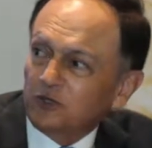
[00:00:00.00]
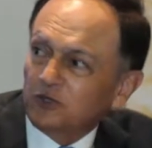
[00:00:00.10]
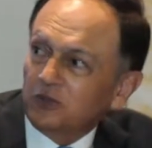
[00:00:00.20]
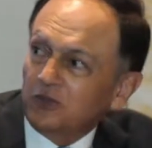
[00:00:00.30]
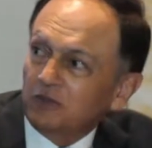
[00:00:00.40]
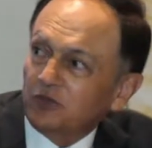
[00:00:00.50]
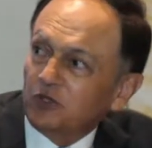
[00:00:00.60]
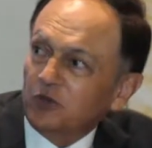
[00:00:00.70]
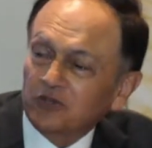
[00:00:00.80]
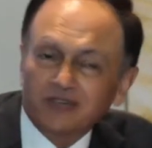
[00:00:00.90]
so I'm the
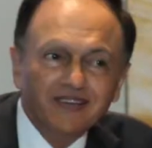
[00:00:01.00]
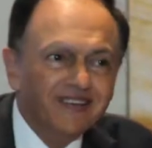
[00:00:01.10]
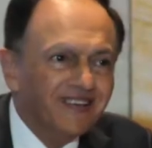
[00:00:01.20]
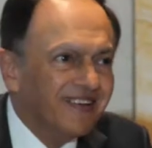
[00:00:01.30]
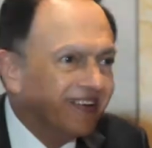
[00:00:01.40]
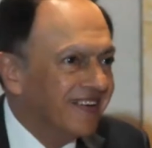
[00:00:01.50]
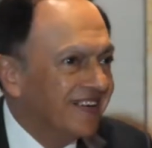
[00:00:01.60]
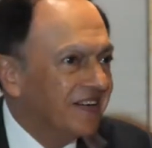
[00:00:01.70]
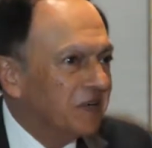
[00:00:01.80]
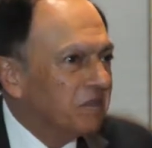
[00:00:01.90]
token
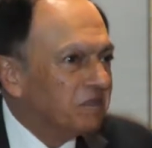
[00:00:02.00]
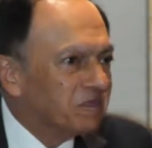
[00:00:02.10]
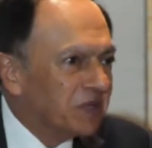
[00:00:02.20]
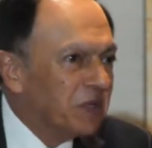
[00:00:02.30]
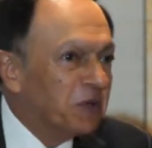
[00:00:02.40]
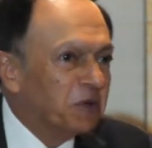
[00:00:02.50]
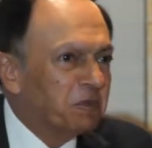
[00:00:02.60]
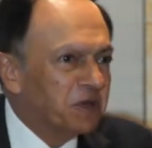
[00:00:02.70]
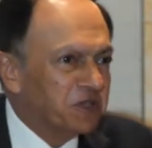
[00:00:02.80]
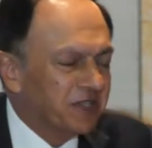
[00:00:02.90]

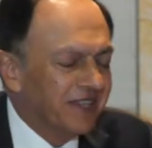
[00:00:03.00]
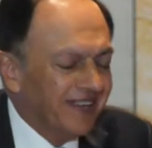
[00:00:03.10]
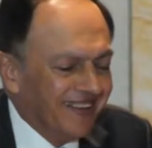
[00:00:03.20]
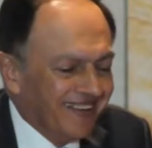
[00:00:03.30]
illiterate person.